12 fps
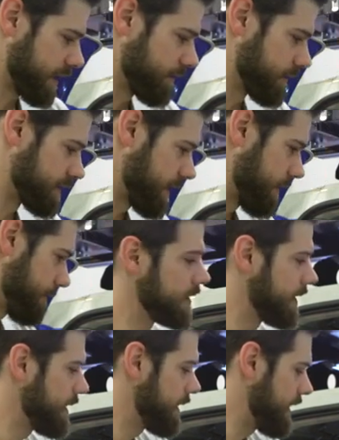checking those out.
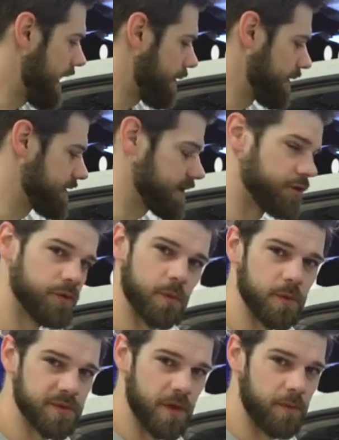Now it is a
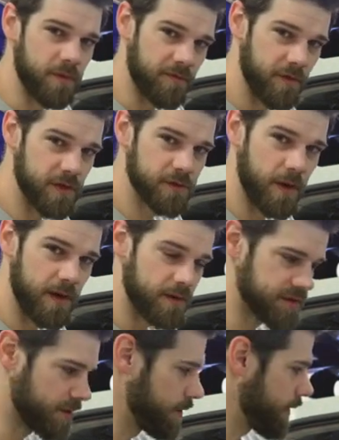dual zone
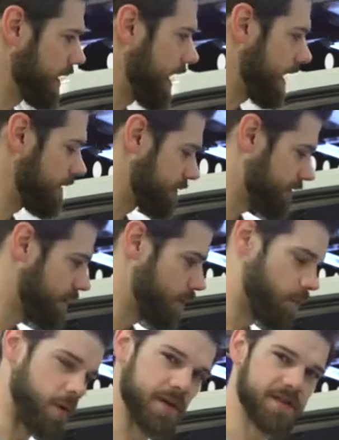refrigerator, so you can have
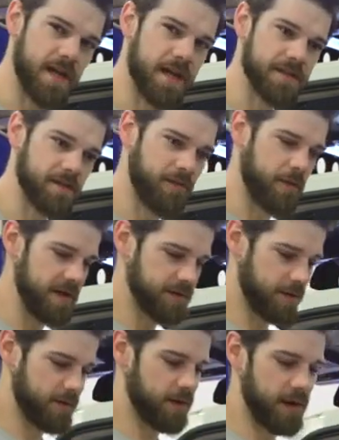one side as a
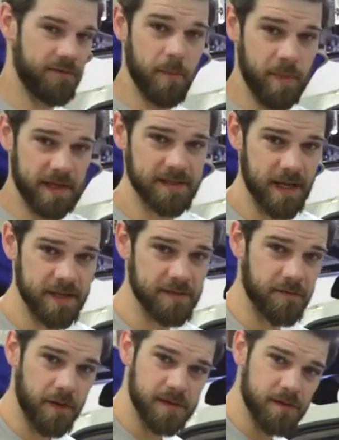freezer, you can have the big side as a
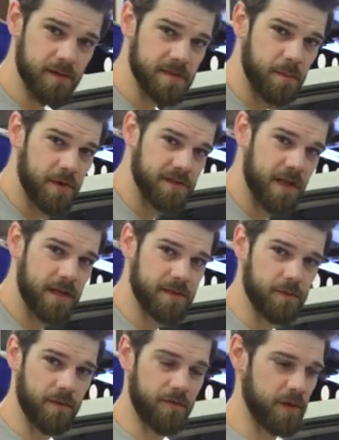freezer, the small side as
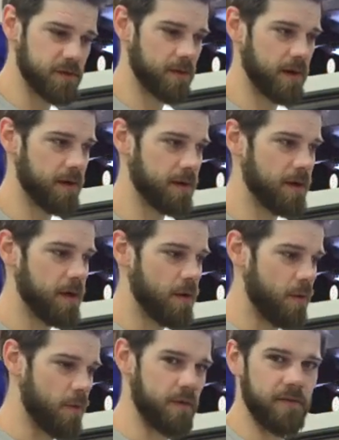a refrigerator,
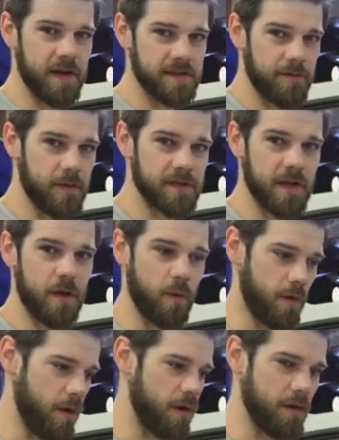or vice versa,
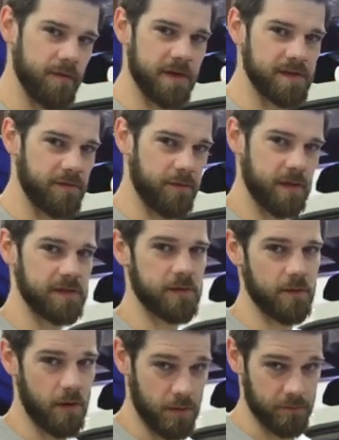or all of it is a
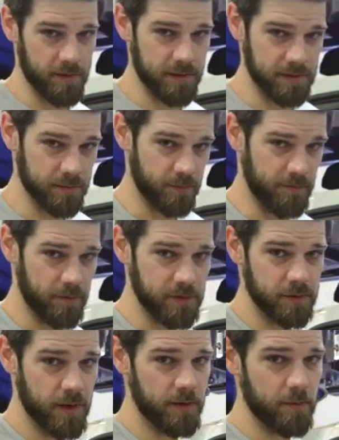freezer, all of it is a
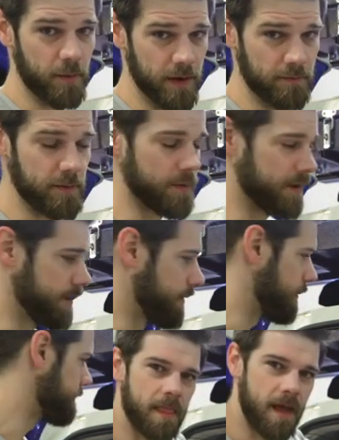refrigerator, whatever you want to
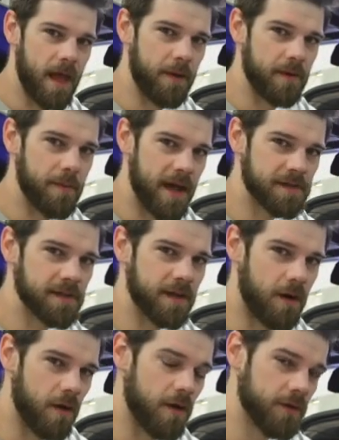do. I would imagine
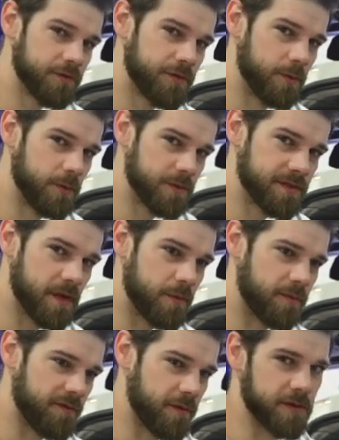that all dual
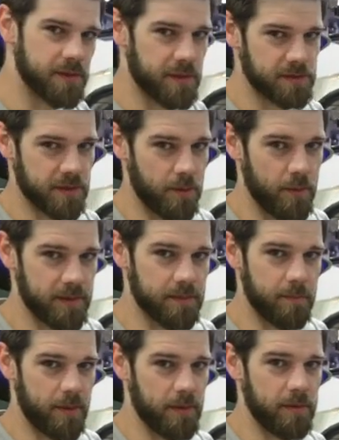zone refrigerators are going to
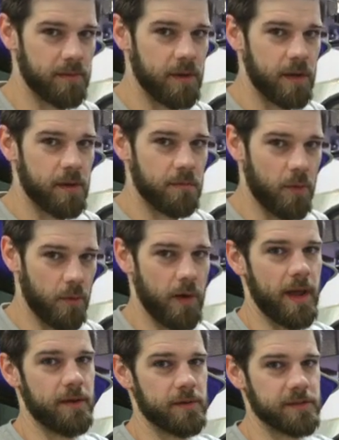burn more
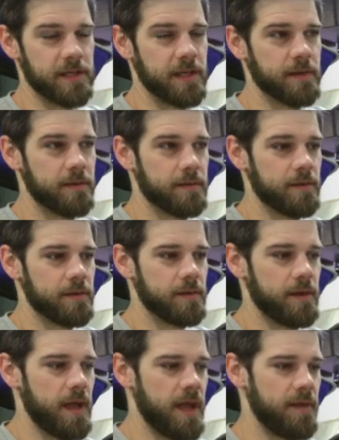energy,
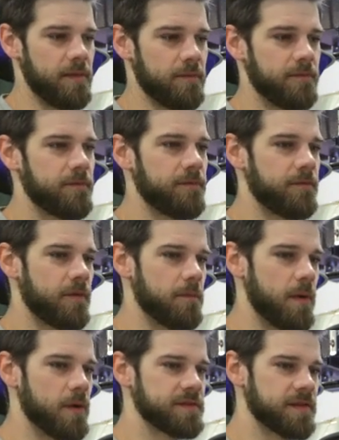and for
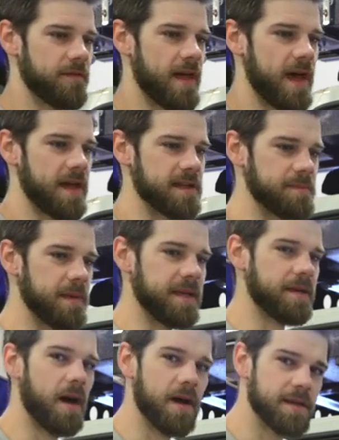most of that is
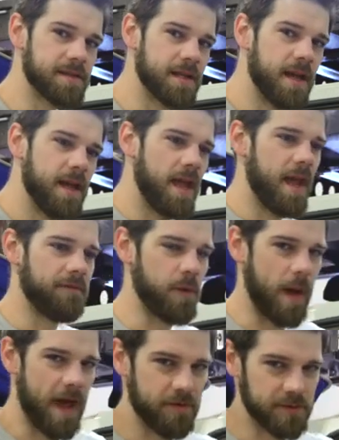because if
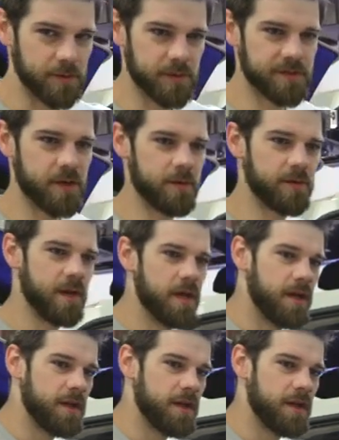you have a dual zone,